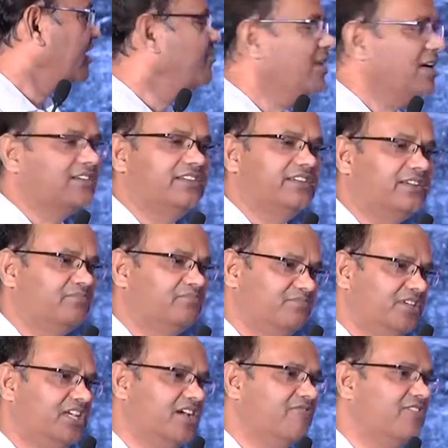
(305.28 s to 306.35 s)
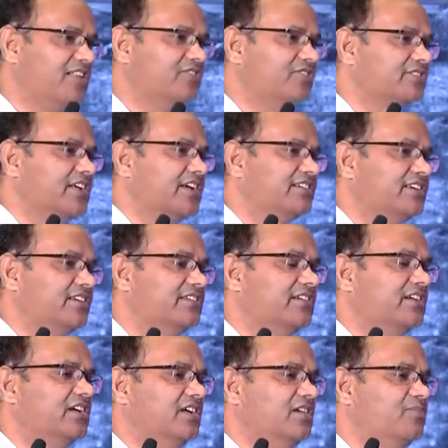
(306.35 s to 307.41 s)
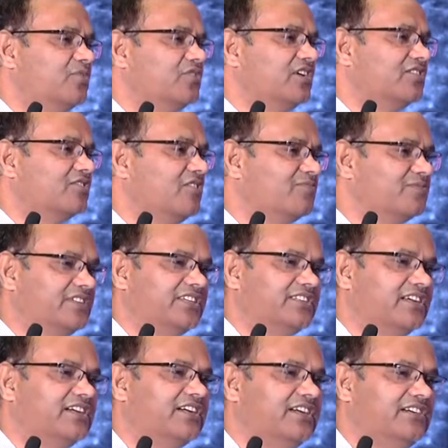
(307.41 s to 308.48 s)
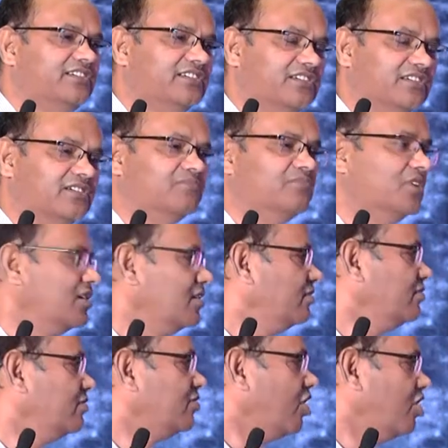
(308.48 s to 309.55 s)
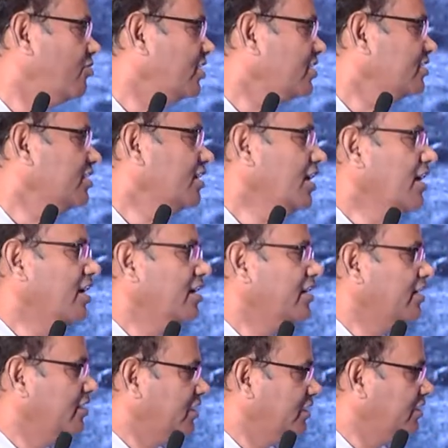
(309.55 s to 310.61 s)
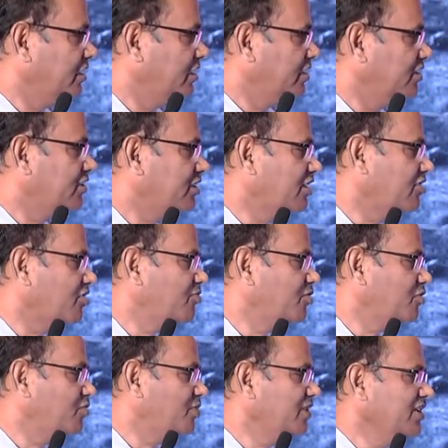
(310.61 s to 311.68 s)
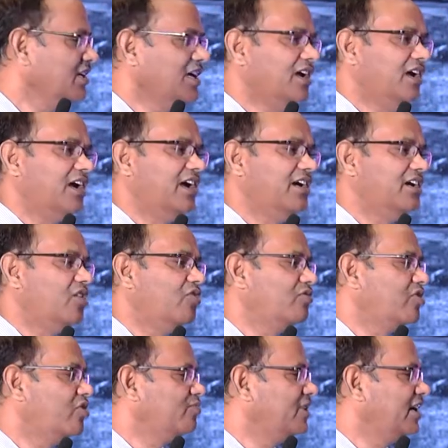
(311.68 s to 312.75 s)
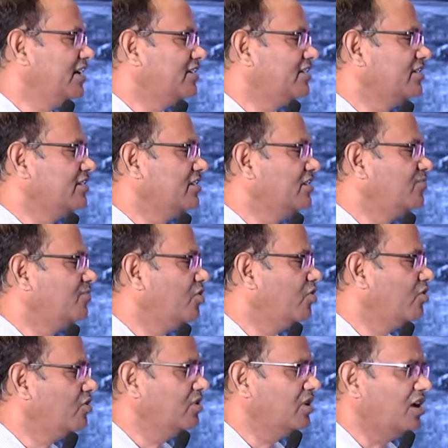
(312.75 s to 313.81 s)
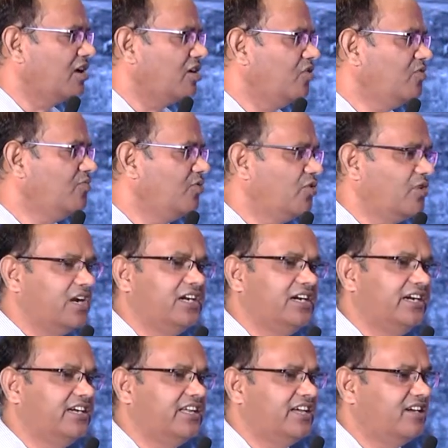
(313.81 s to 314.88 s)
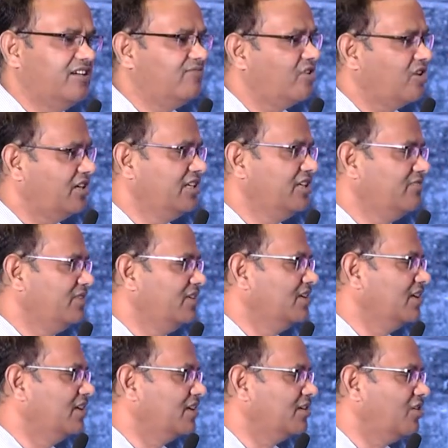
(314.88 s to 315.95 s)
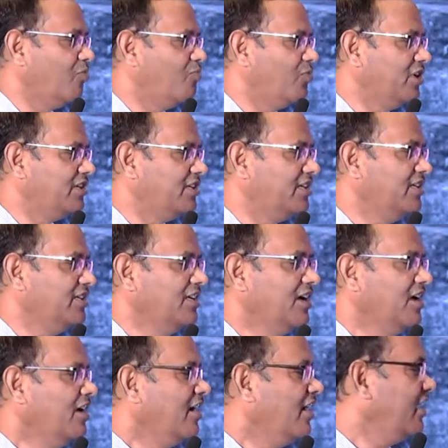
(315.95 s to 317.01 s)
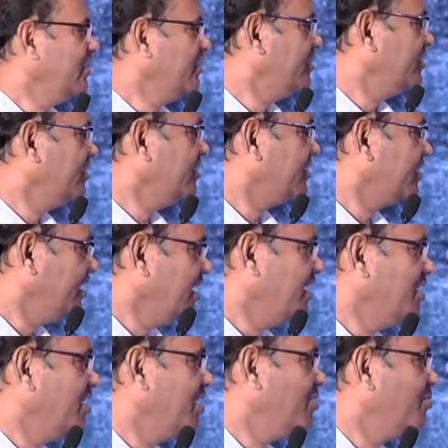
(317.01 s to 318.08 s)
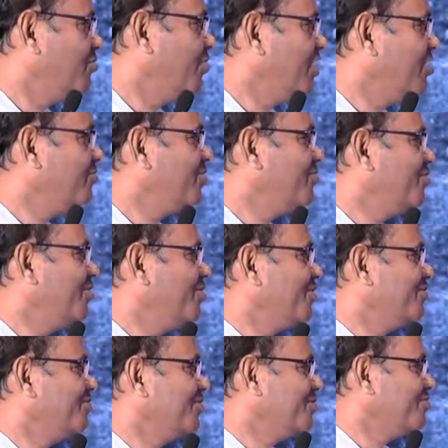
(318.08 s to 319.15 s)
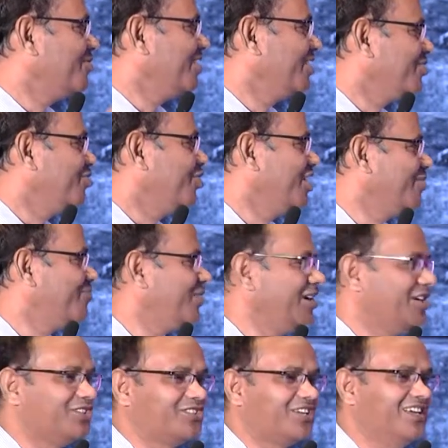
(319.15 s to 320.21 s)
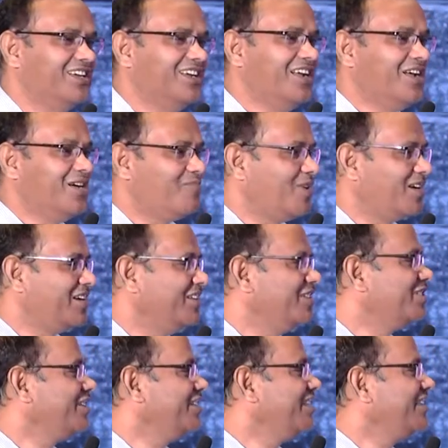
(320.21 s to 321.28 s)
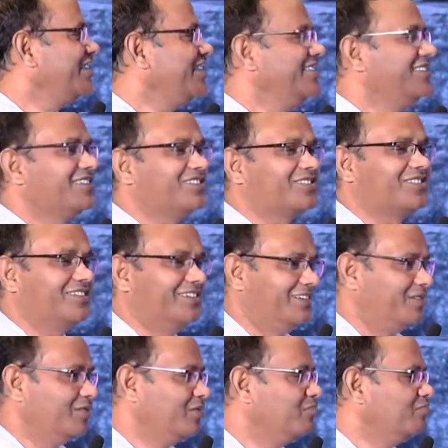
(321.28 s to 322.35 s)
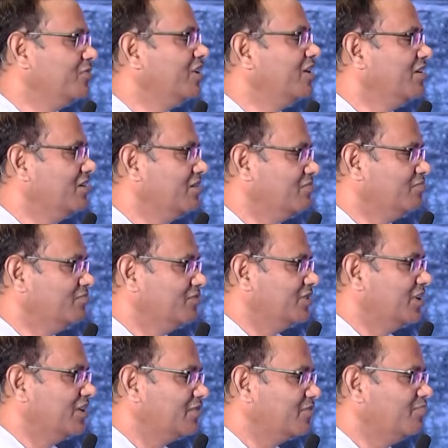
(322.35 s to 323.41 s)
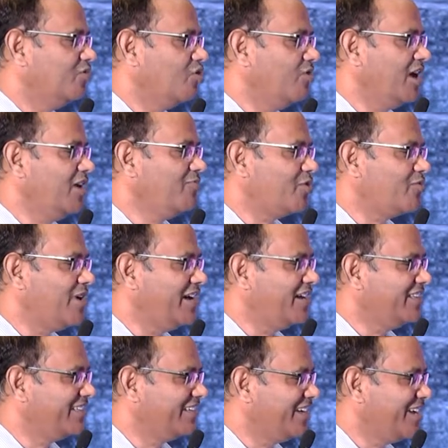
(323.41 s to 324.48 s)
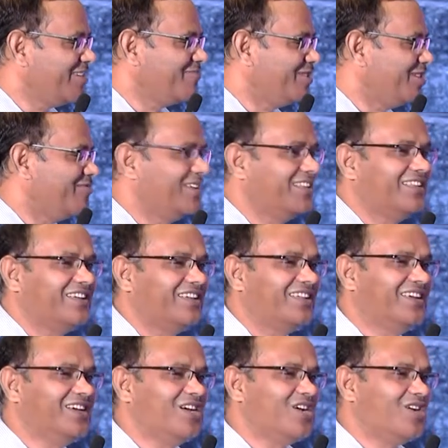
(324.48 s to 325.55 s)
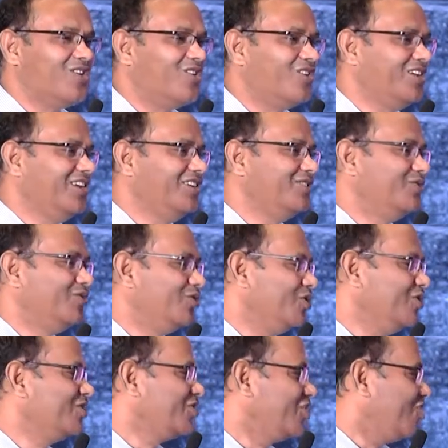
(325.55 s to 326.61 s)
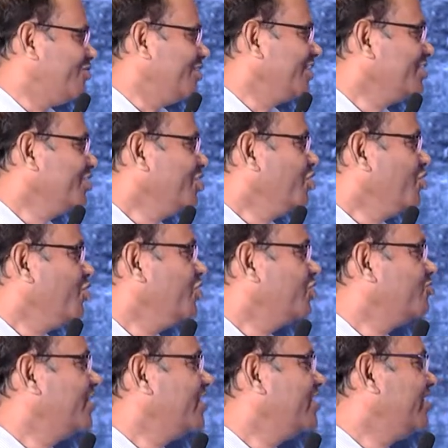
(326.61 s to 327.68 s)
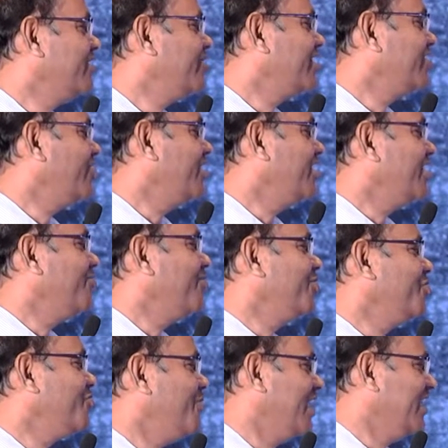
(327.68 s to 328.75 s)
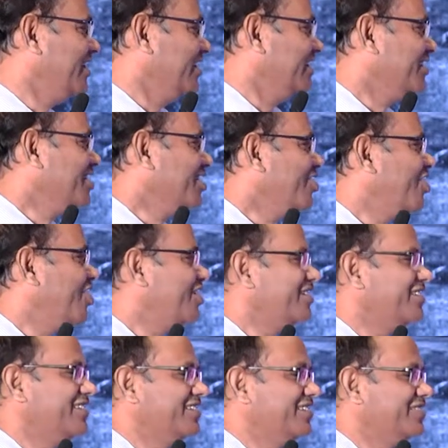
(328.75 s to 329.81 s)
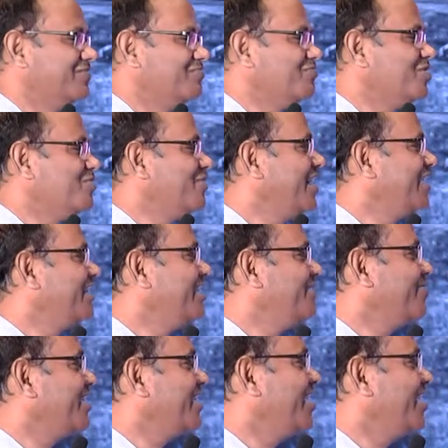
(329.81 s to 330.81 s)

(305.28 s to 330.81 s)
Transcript: In fact, eh, we have also sanctioned a project of 600 uh, eh, towers uh, in the state of UP and out of that uh, four, around 400 have already been completed and this is really one of the good application but incidentally this um, um, mobile providers they have given the only those towers which were they were not able to maintain or where they were